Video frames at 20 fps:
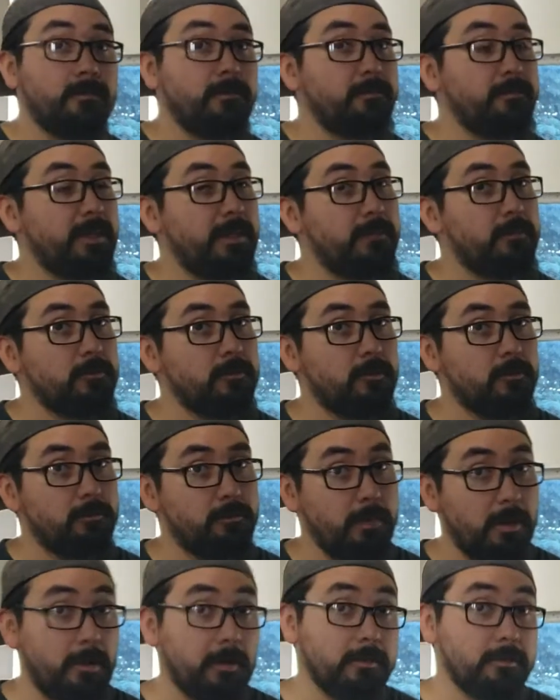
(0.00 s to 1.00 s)
people's old
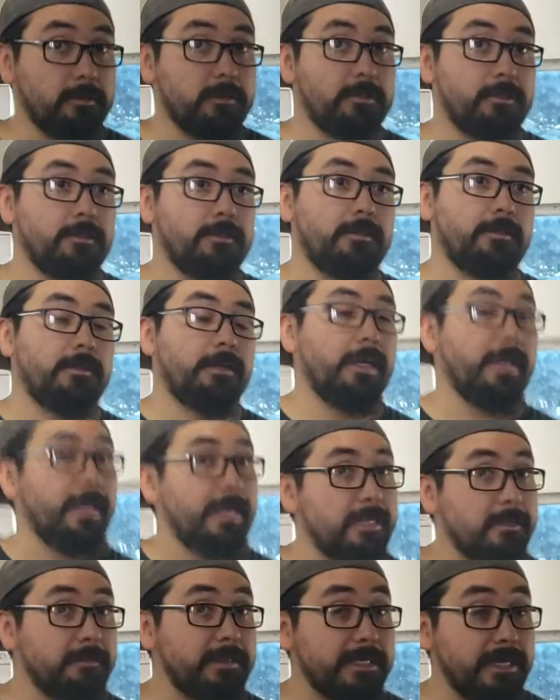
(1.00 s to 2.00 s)
parts,
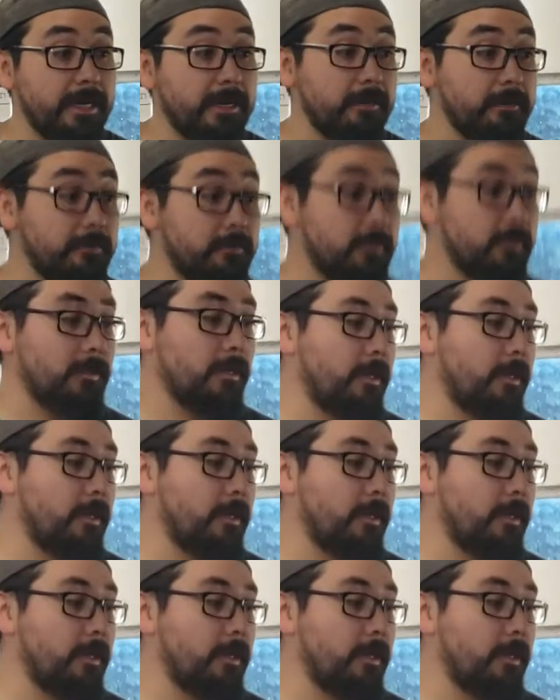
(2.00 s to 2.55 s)
hand-me-downs.